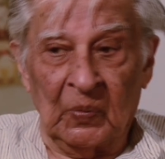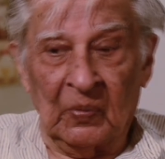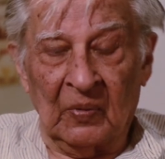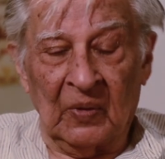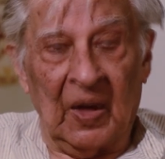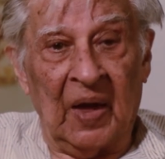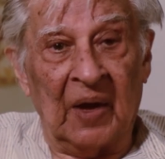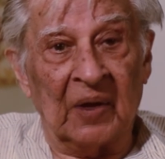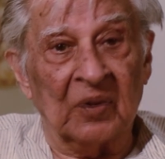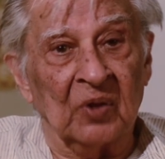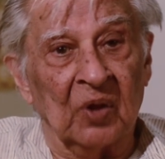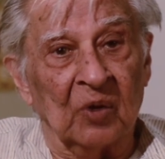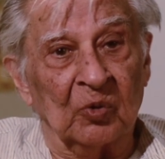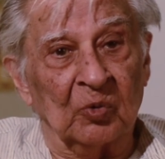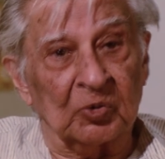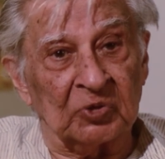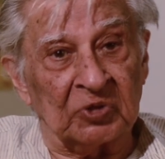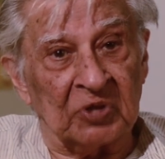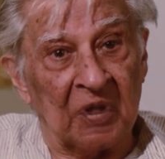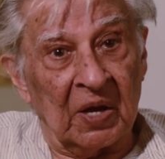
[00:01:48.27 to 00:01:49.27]
And
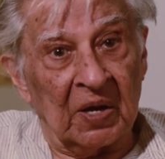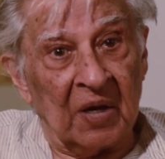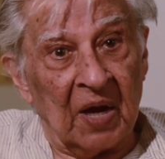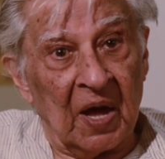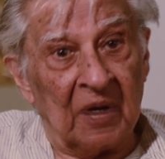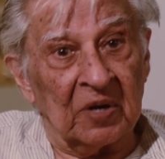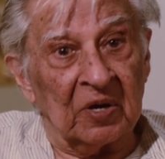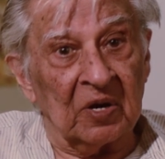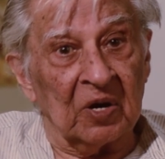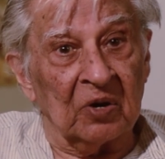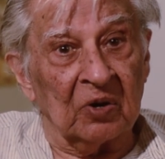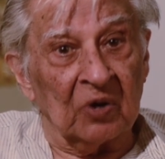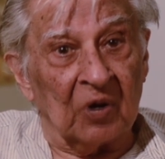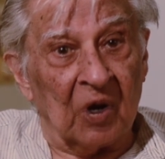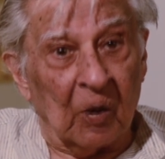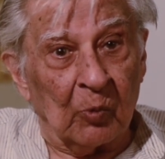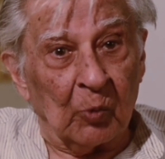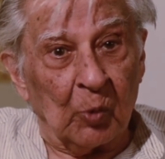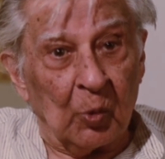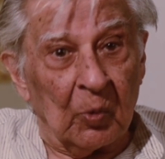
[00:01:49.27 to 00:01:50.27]
Hussain had it,
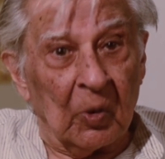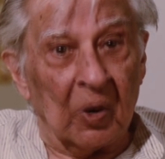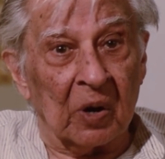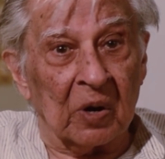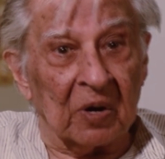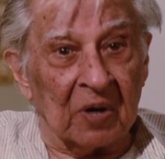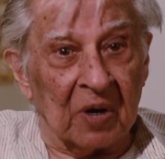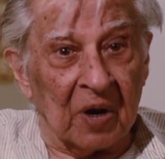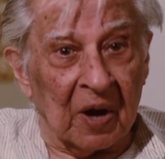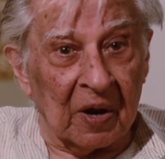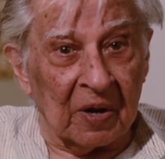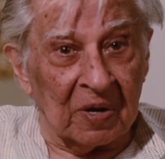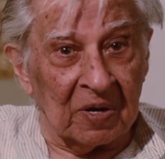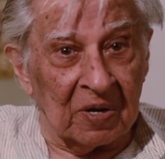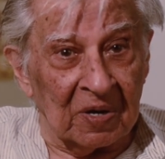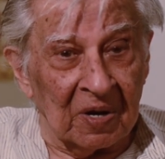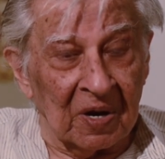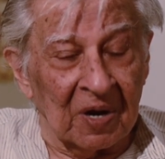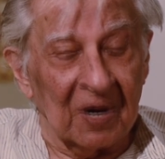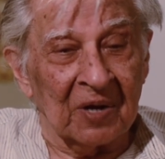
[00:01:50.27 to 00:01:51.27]
Ram Kumar had
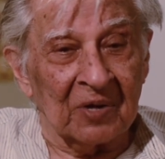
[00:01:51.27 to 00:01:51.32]
it.